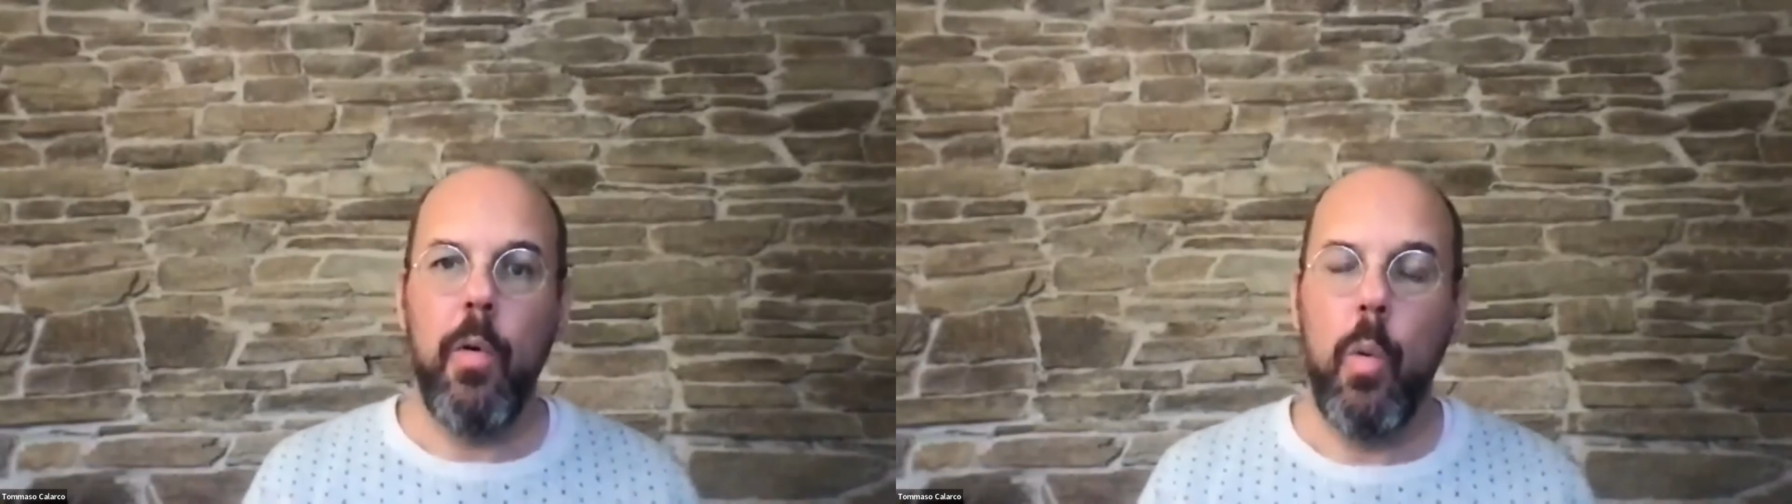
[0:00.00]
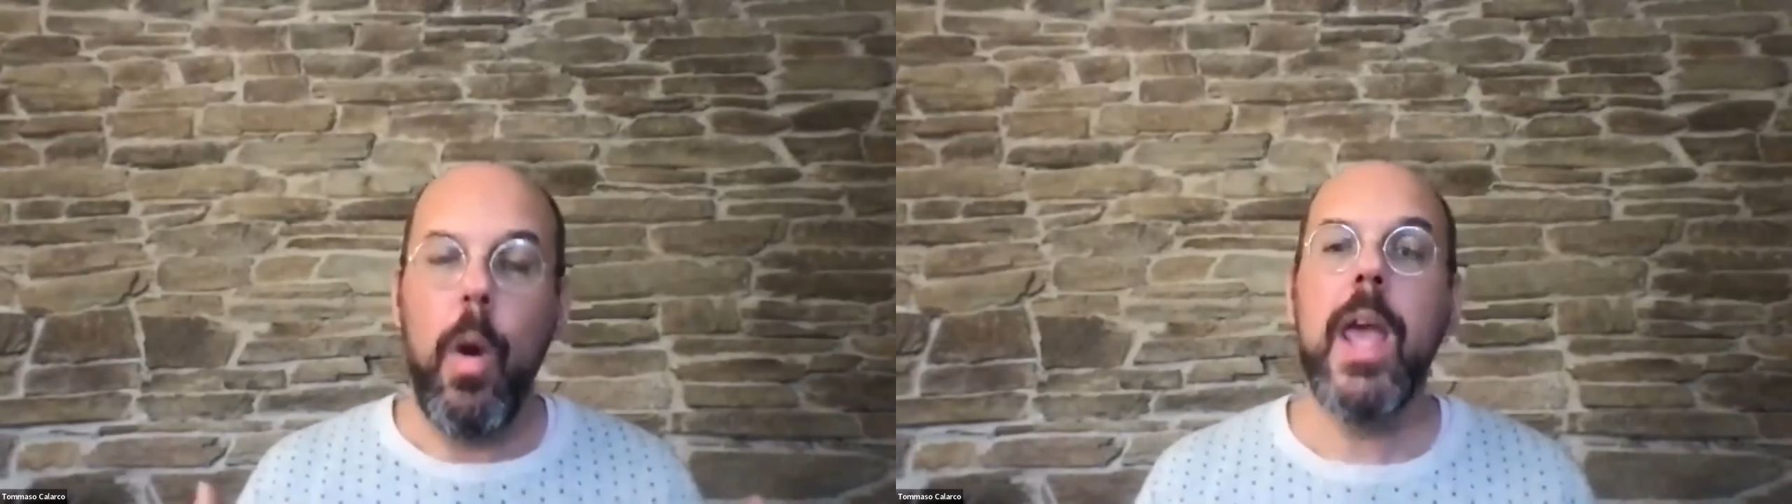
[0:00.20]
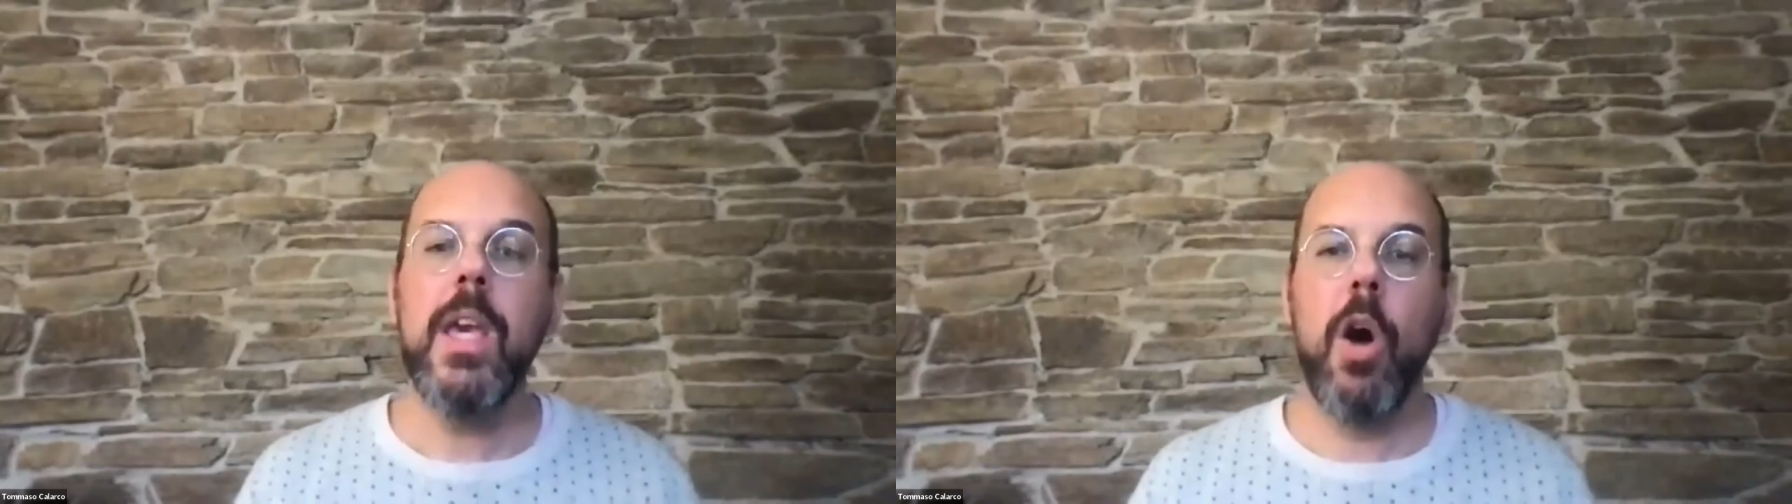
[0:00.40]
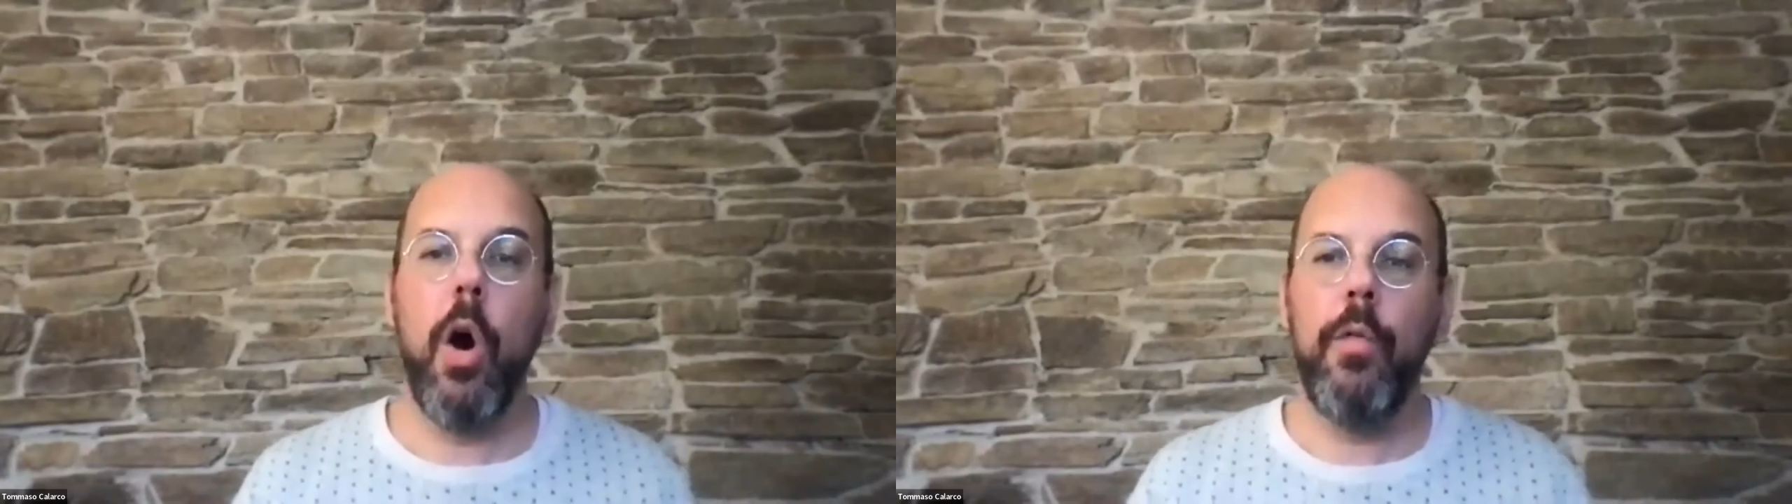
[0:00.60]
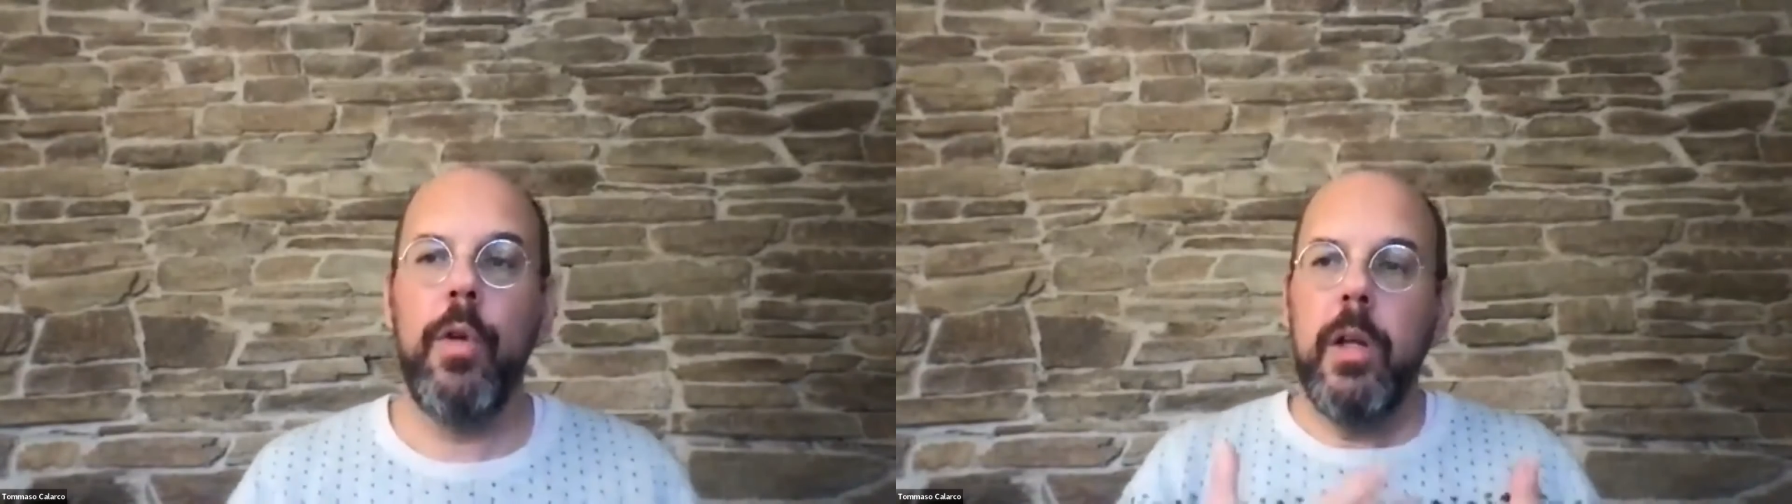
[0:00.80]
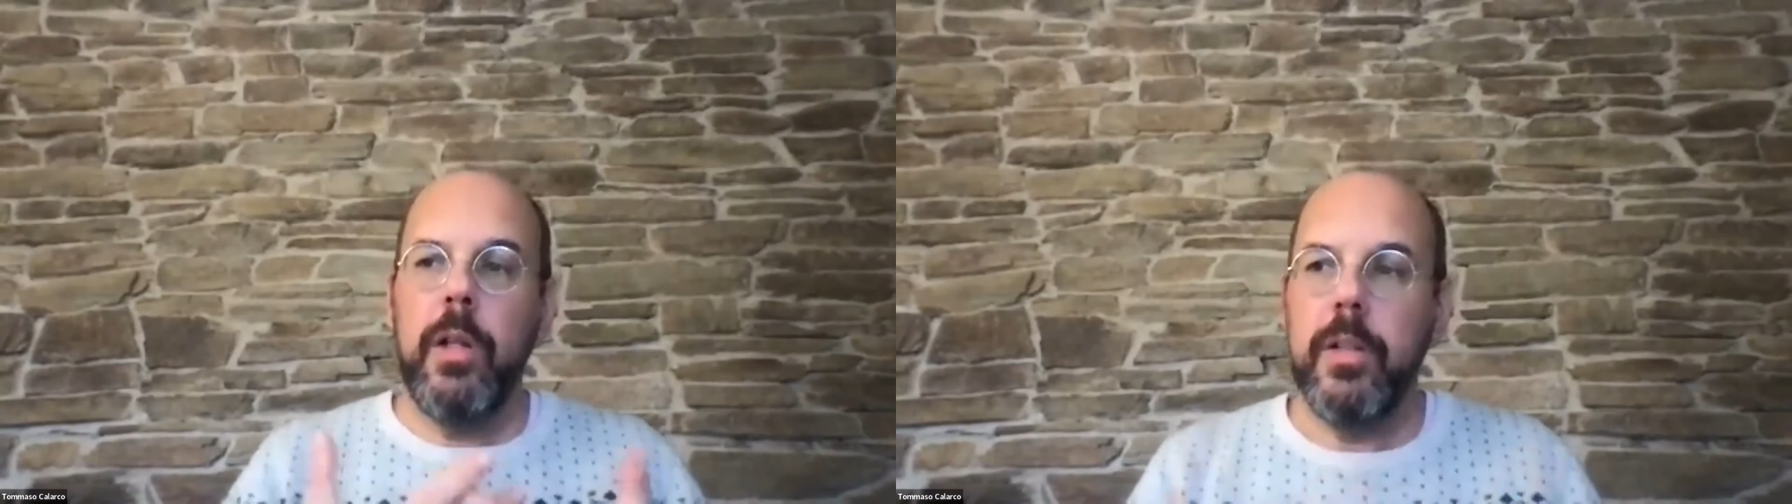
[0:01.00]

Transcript: way of